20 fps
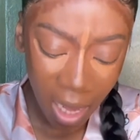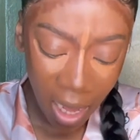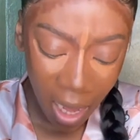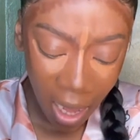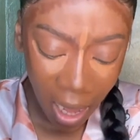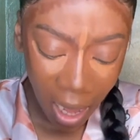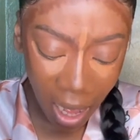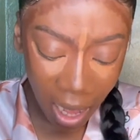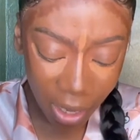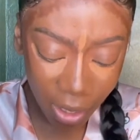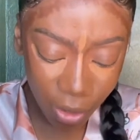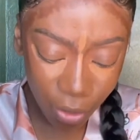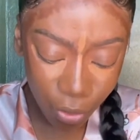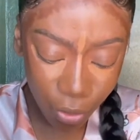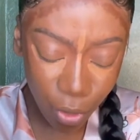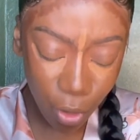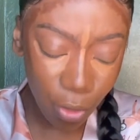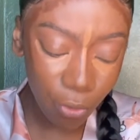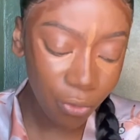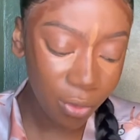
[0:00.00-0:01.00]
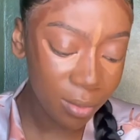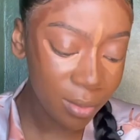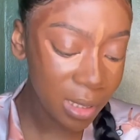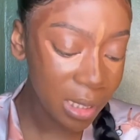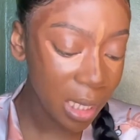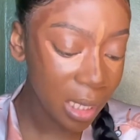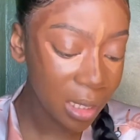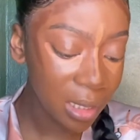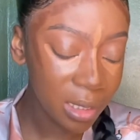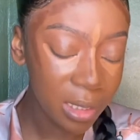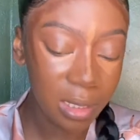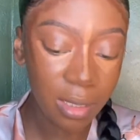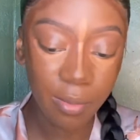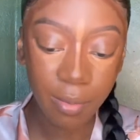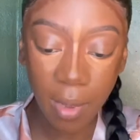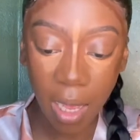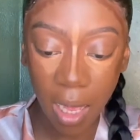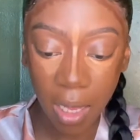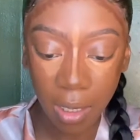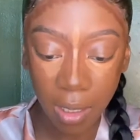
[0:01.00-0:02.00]
how do you go from telling
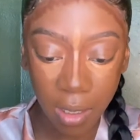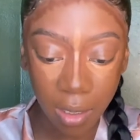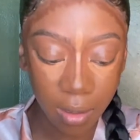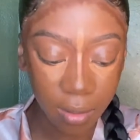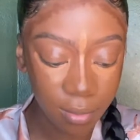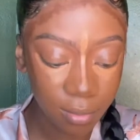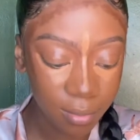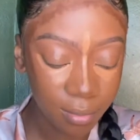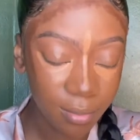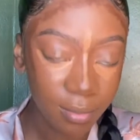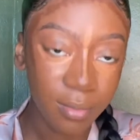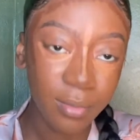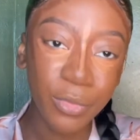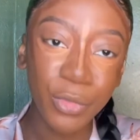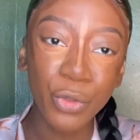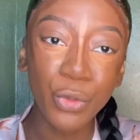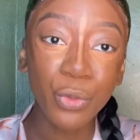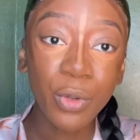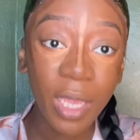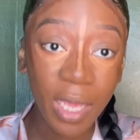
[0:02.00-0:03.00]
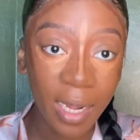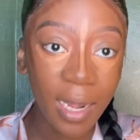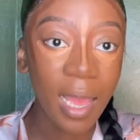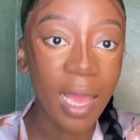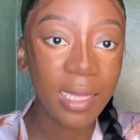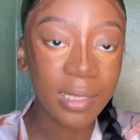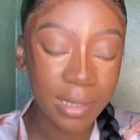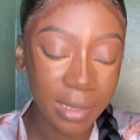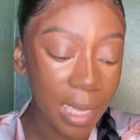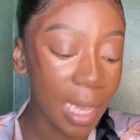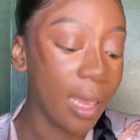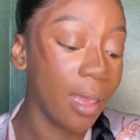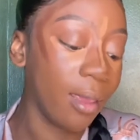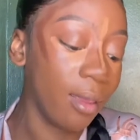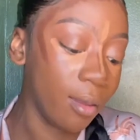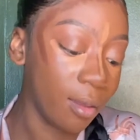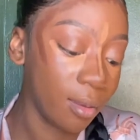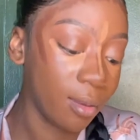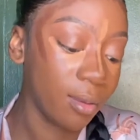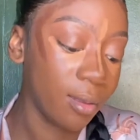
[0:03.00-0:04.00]
somebody you cannot
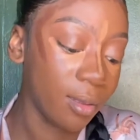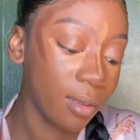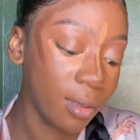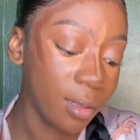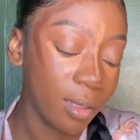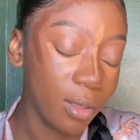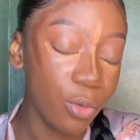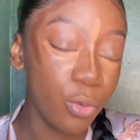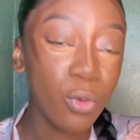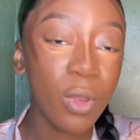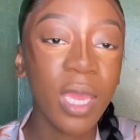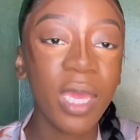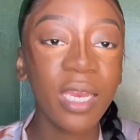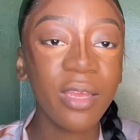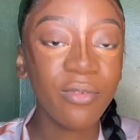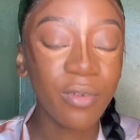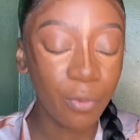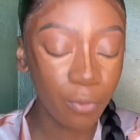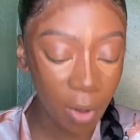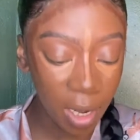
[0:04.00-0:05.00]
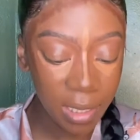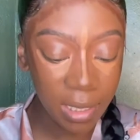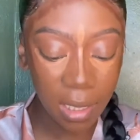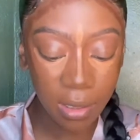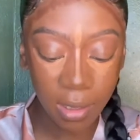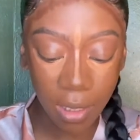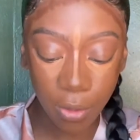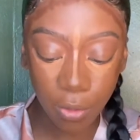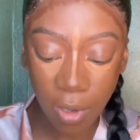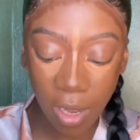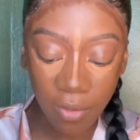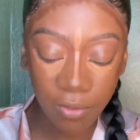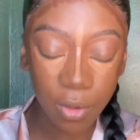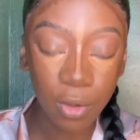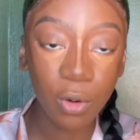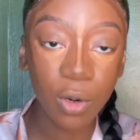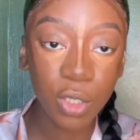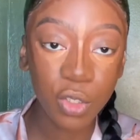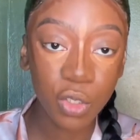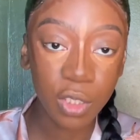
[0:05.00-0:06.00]
date, you can't even write down that you have a
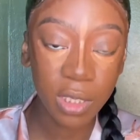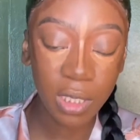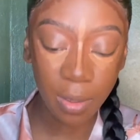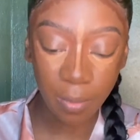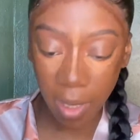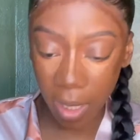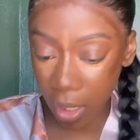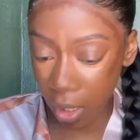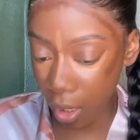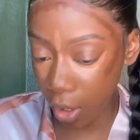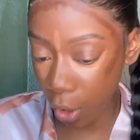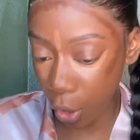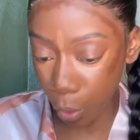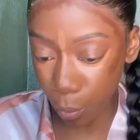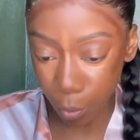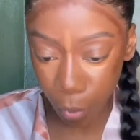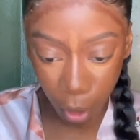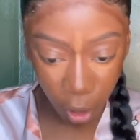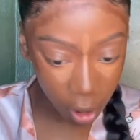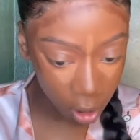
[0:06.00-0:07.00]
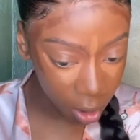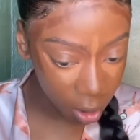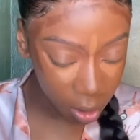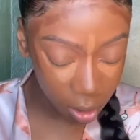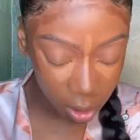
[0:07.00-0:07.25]
crush on somebody in your book,